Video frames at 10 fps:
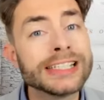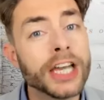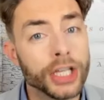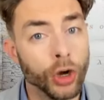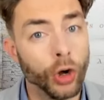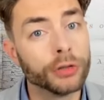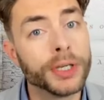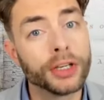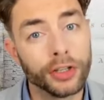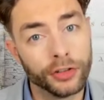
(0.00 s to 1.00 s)
And they
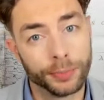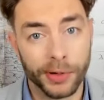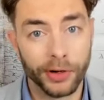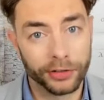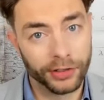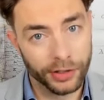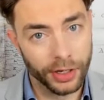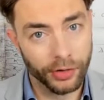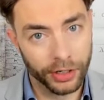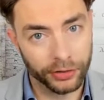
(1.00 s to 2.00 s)
called me a conspiracy
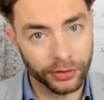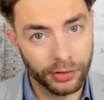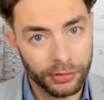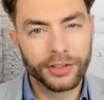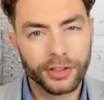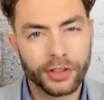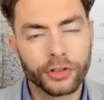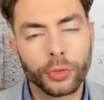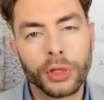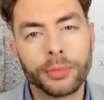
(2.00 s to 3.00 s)
theorist.
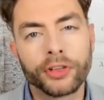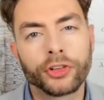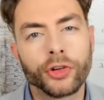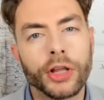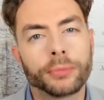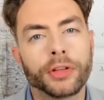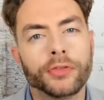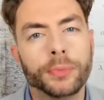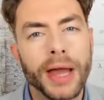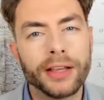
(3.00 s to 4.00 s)
Dissidents will be stripped
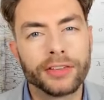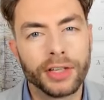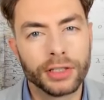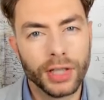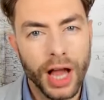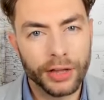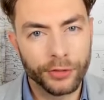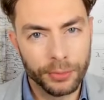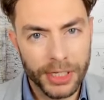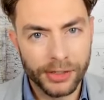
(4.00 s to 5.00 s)
of basic
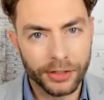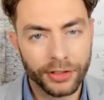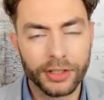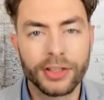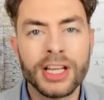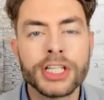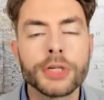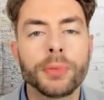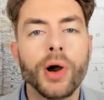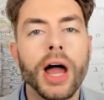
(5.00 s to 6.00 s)
life amenities,
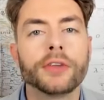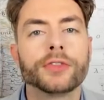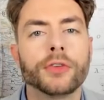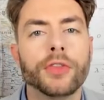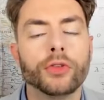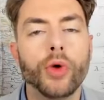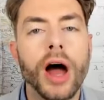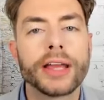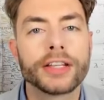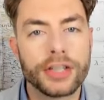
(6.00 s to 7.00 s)
deprived of the
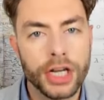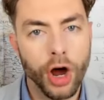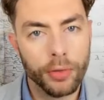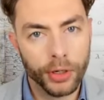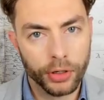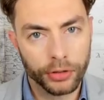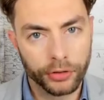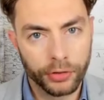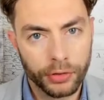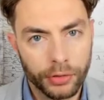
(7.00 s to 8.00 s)
right to
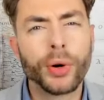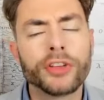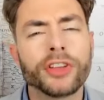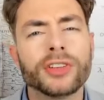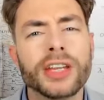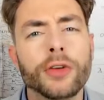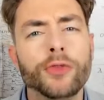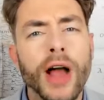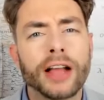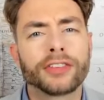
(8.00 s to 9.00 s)
commerce, imprisoned in
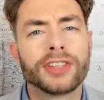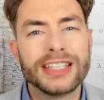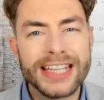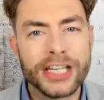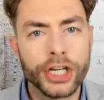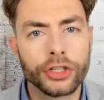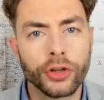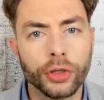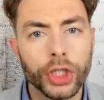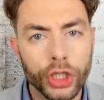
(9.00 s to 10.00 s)
a vast
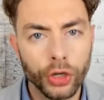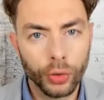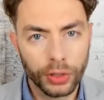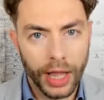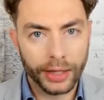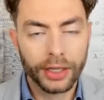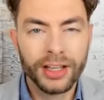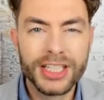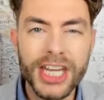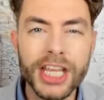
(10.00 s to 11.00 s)
digital gulag,
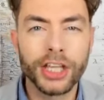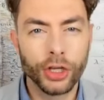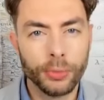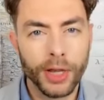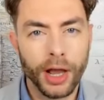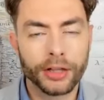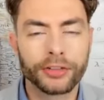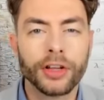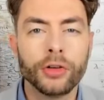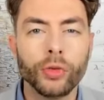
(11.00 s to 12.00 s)

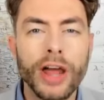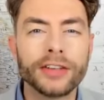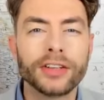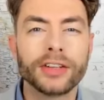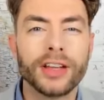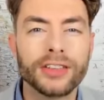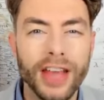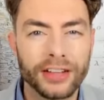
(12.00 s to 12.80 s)
dehumanised, rendered